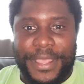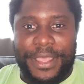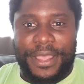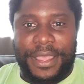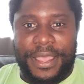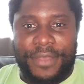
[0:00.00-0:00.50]

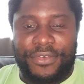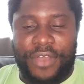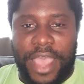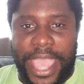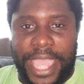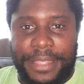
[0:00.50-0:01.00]

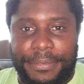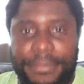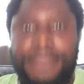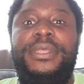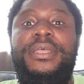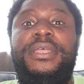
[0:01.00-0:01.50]
Right.
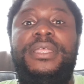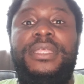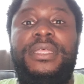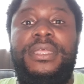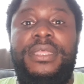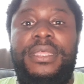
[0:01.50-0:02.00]

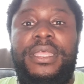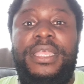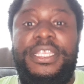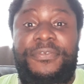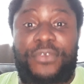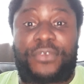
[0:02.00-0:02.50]
It's
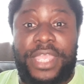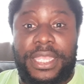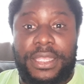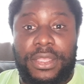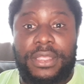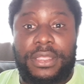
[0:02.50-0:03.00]
free.
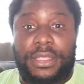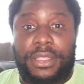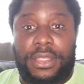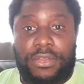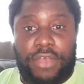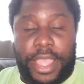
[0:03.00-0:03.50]

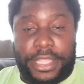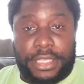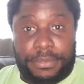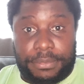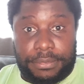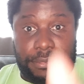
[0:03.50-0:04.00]
Right.
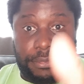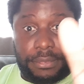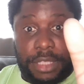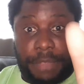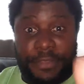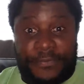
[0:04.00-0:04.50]
The
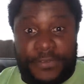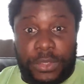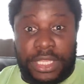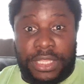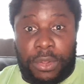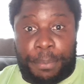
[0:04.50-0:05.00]
midfielder that
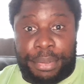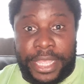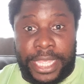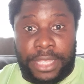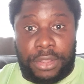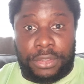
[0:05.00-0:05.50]
will play
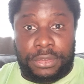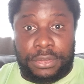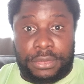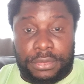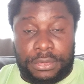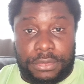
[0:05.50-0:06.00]
on
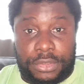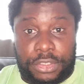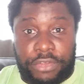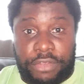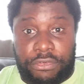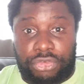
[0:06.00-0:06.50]

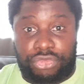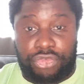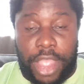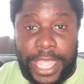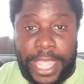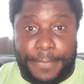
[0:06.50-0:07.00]
Torreira's right,
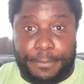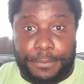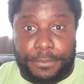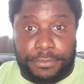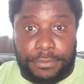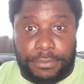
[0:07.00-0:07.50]

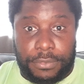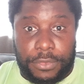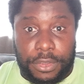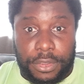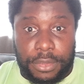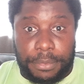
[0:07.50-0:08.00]

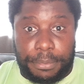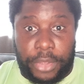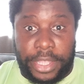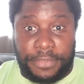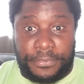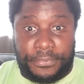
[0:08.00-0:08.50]
but in the
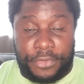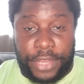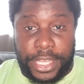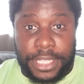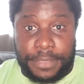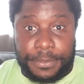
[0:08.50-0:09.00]

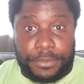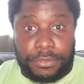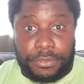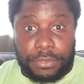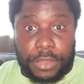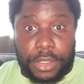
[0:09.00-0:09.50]
free,
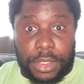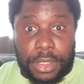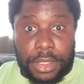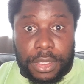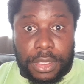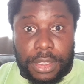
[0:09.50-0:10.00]

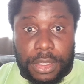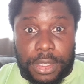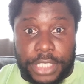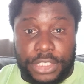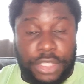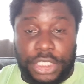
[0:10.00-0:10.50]
it's
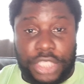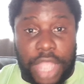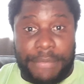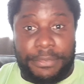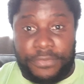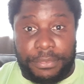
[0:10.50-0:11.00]
not a diamond
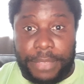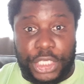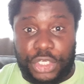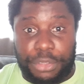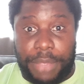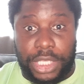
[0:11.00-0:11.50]
formation,
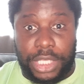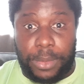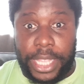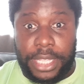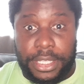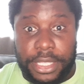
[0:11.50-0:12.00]
by the
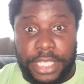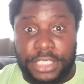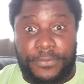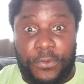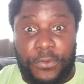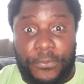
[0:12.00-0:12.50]
way. It's a
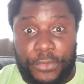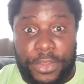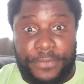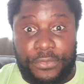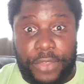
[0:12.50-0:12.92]
4-3-3.